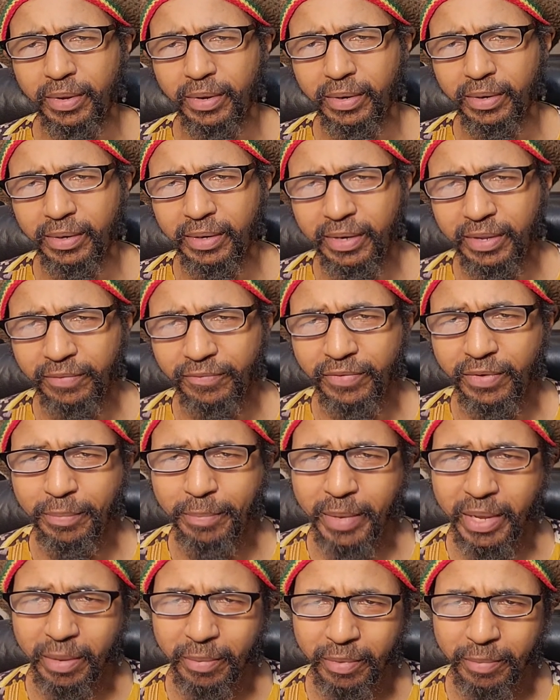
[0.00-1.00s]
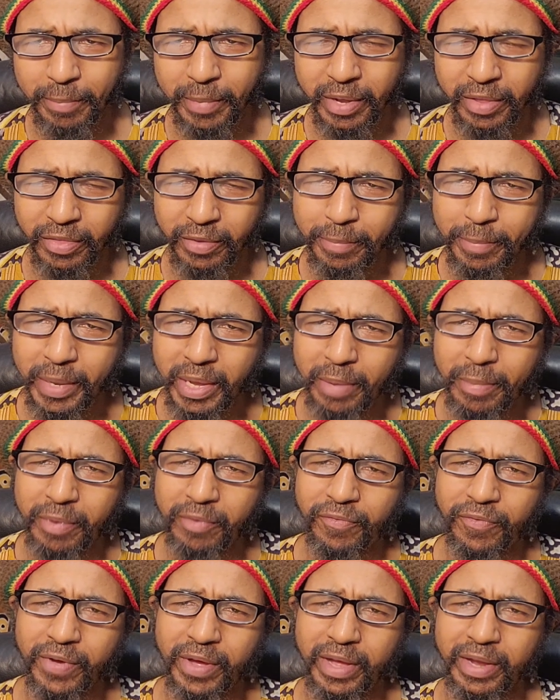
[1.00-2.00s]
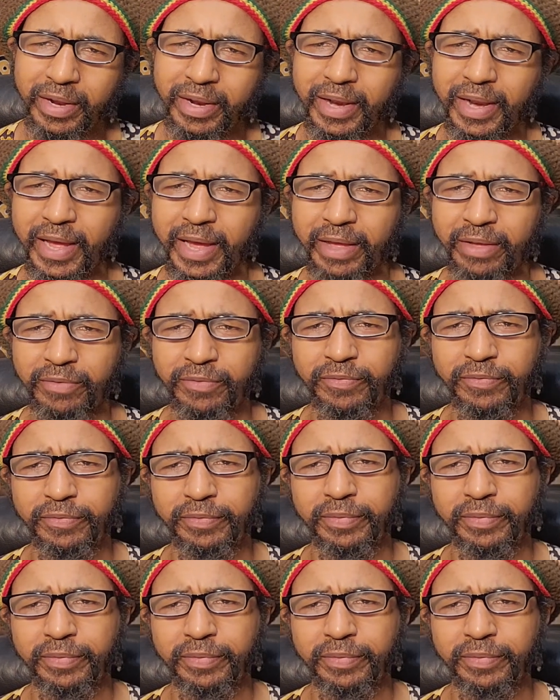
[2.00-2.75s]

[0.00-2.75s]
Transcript: live the baby mother, baby father life.